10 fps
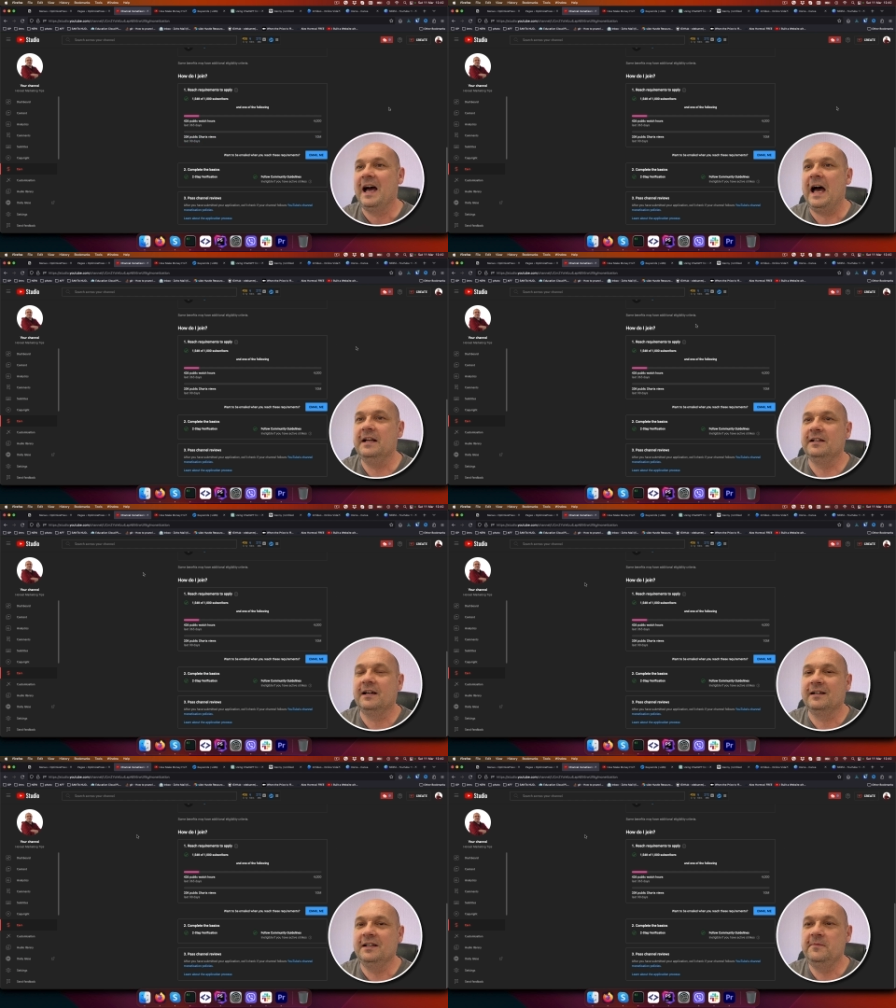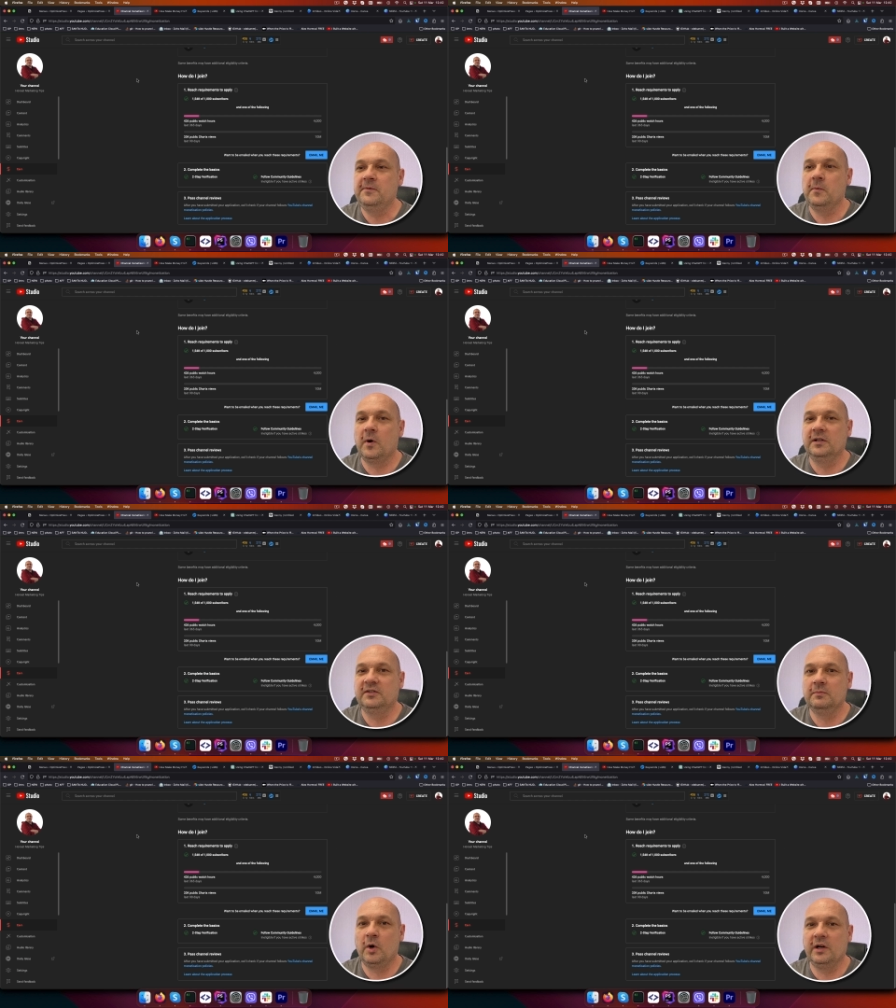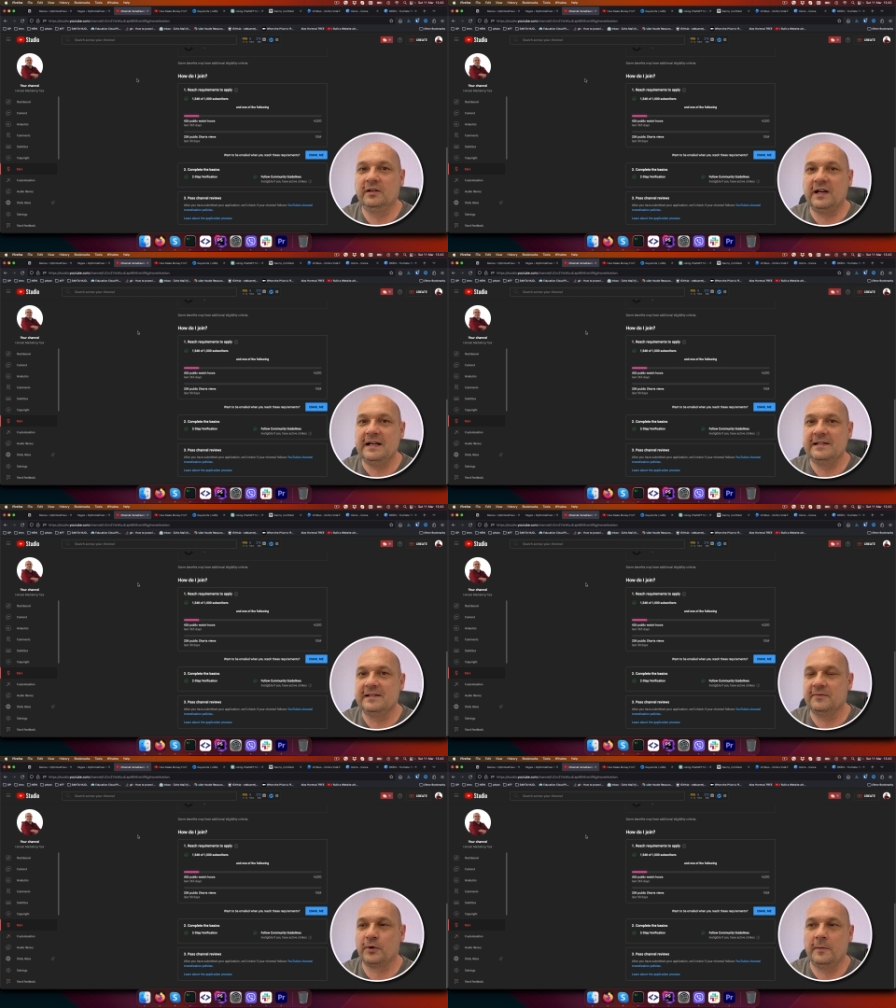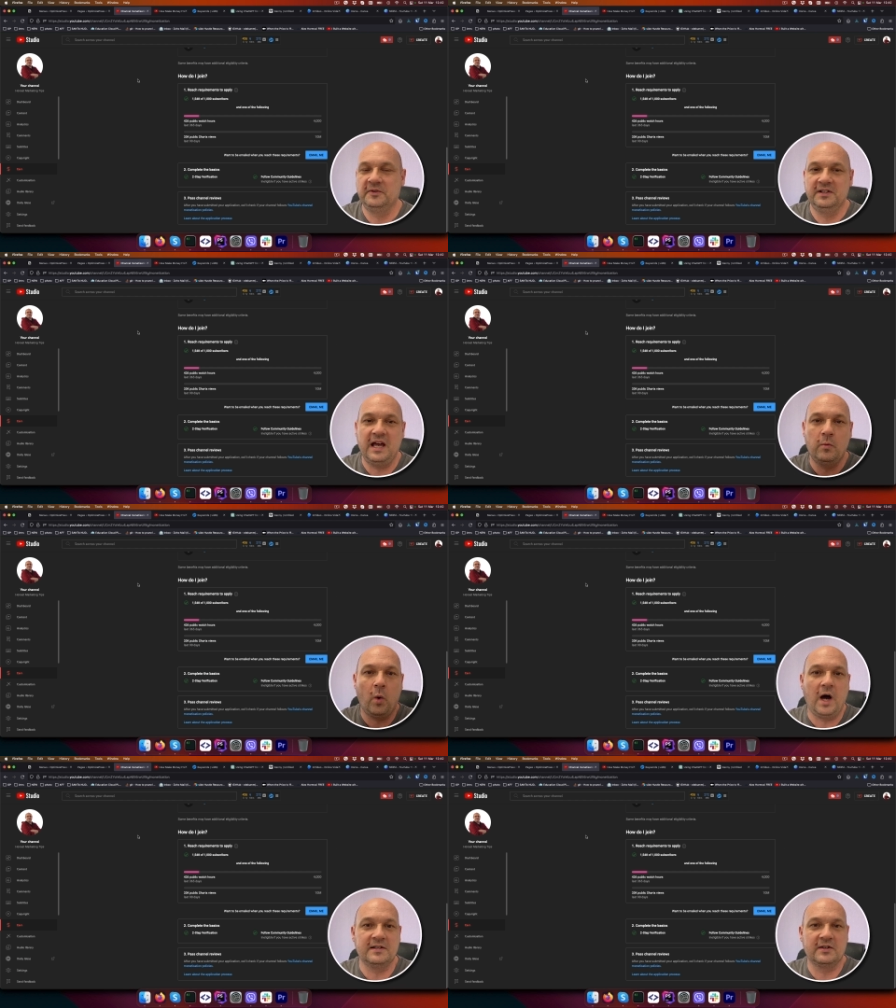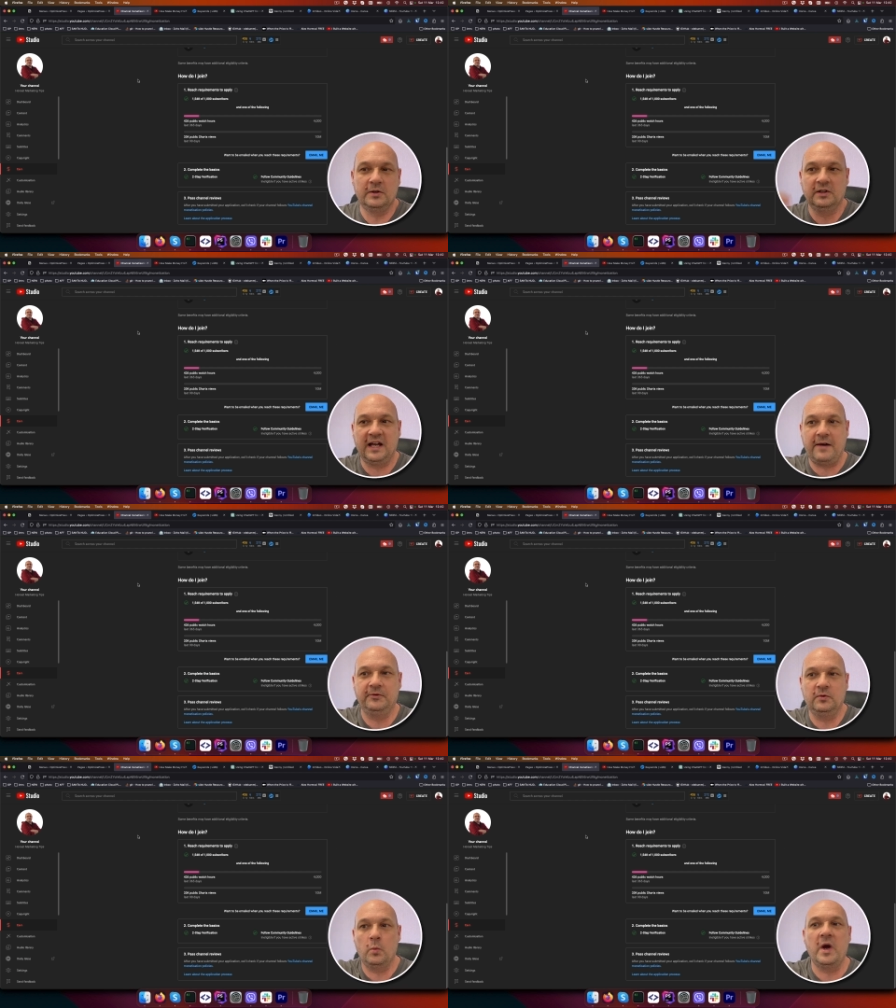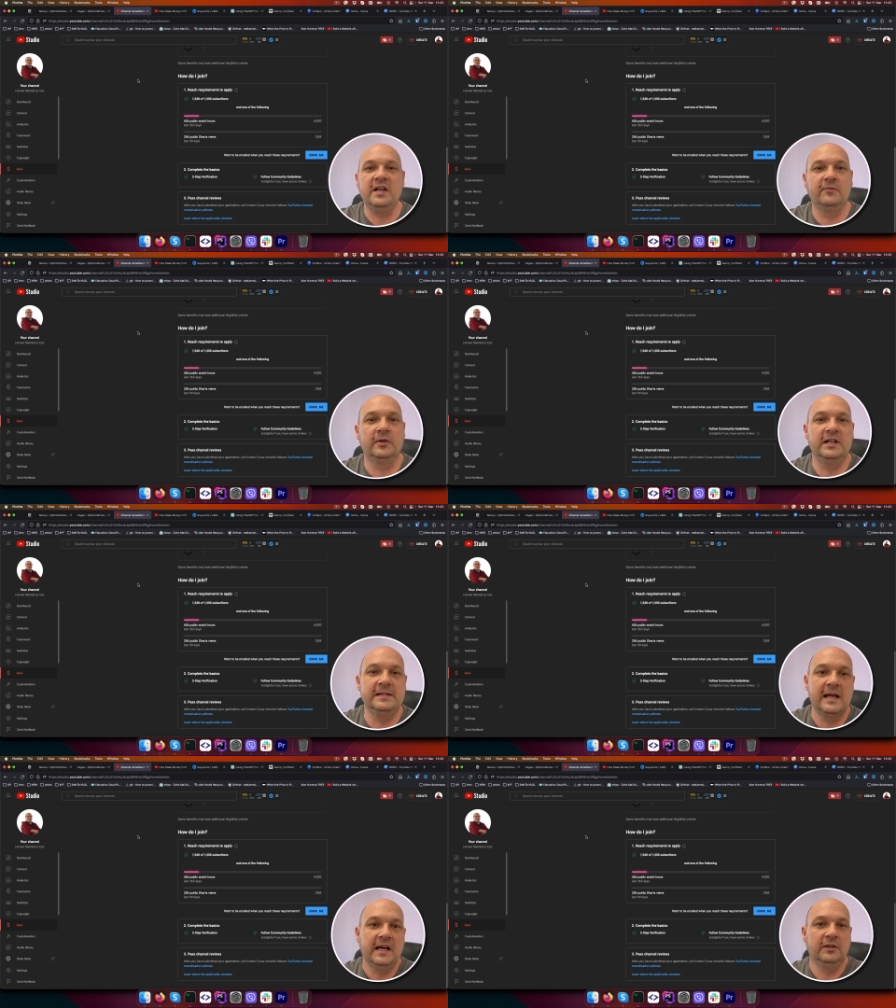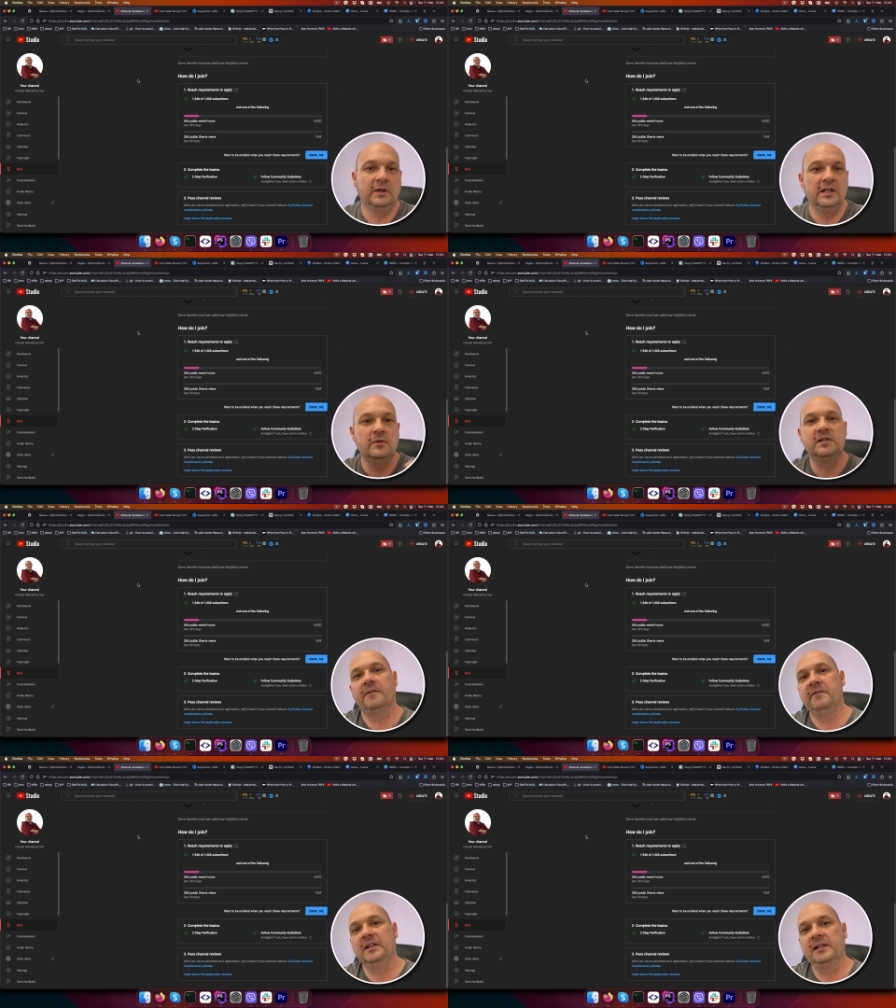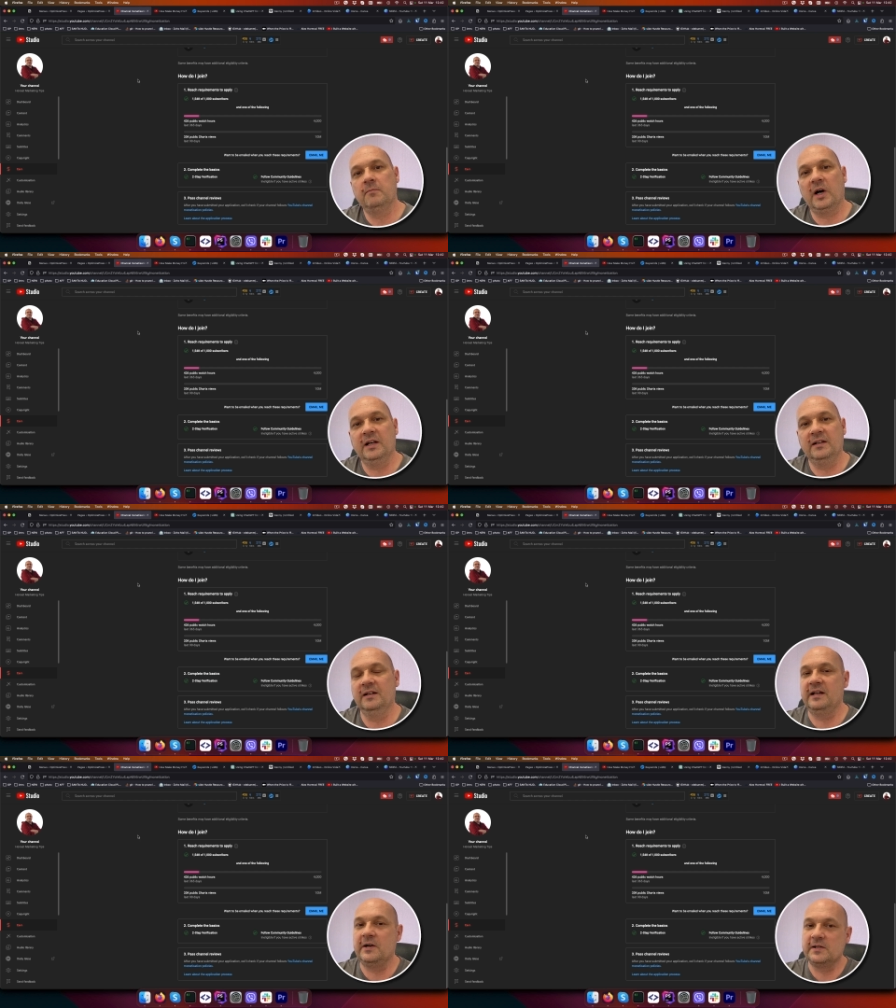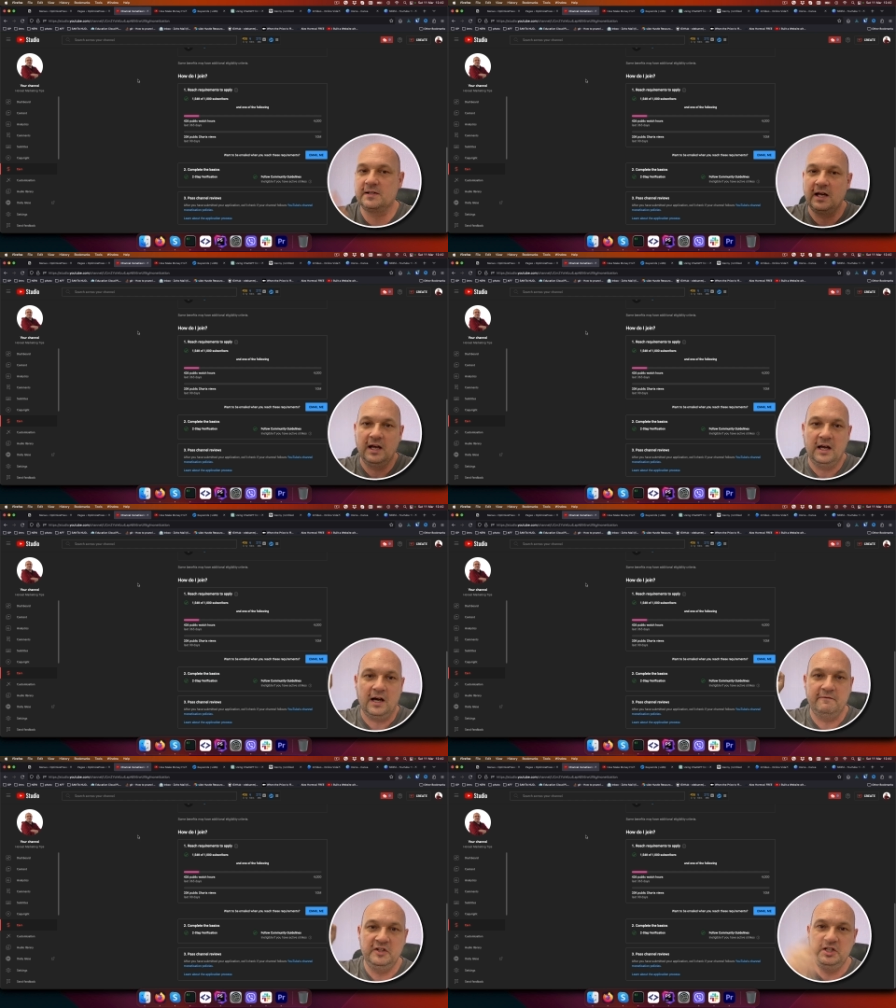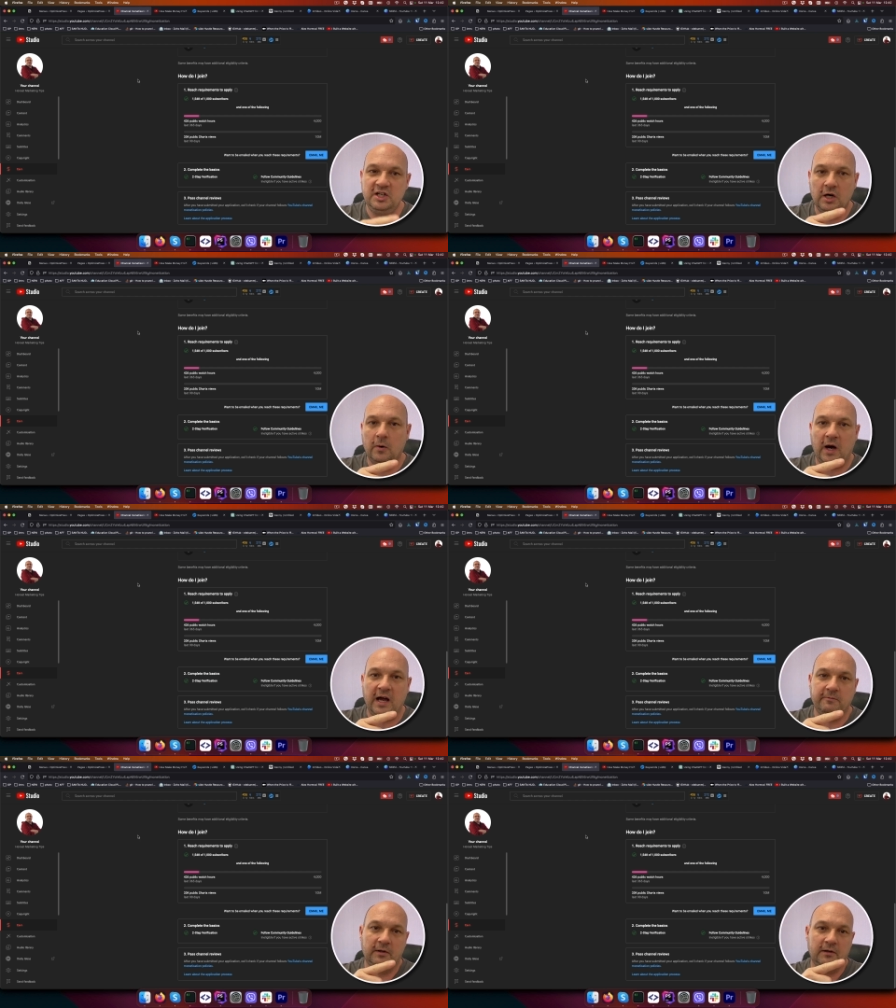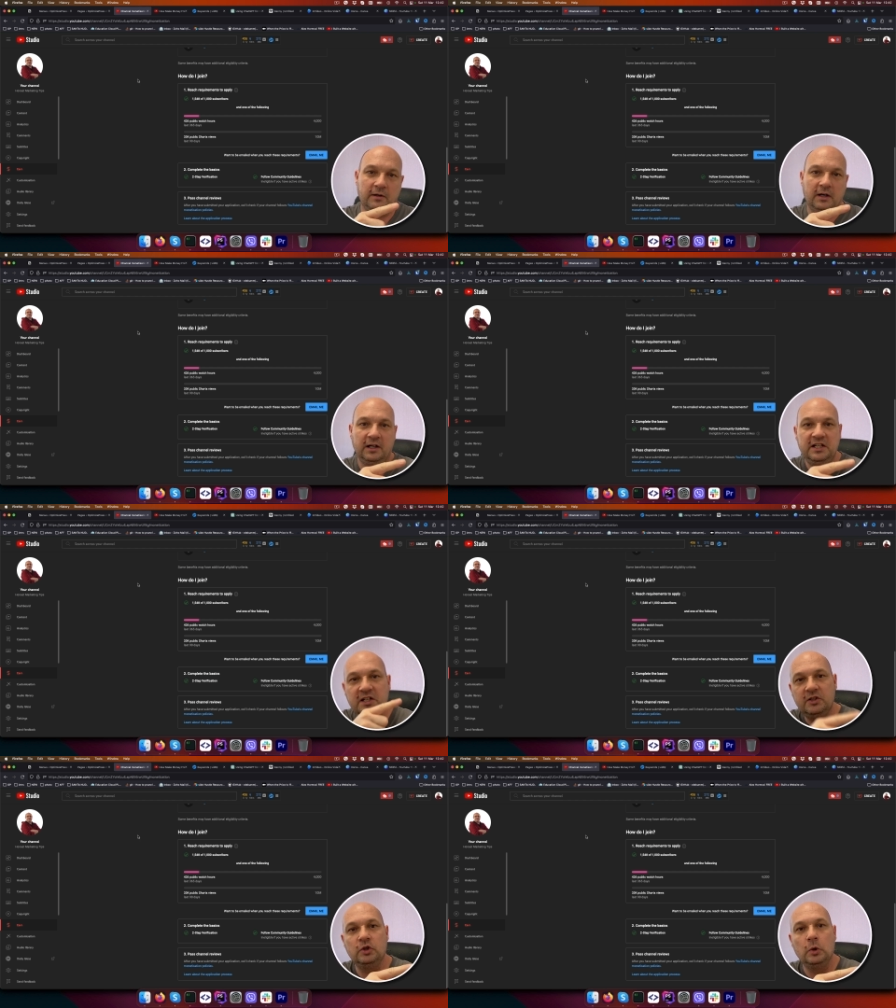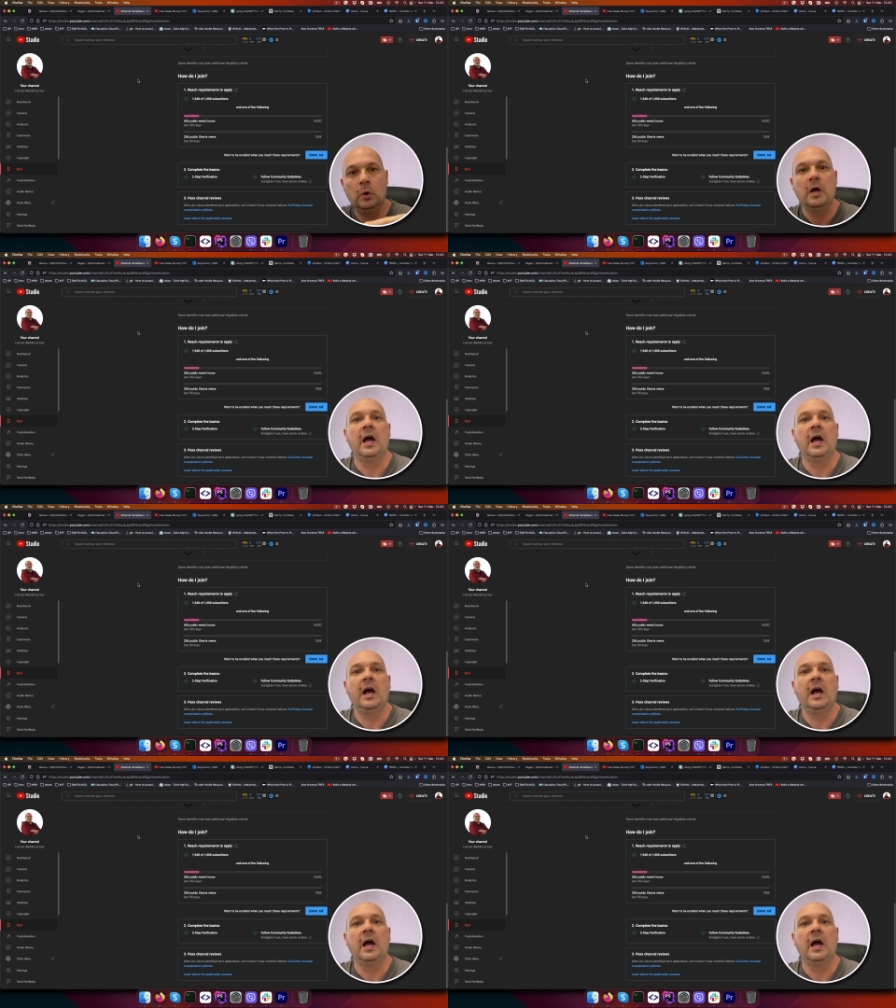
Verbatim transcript: And if you want to monetize from the day one, so you don't have to wait for this, you can use affiliate marketing. There is a video I will link to.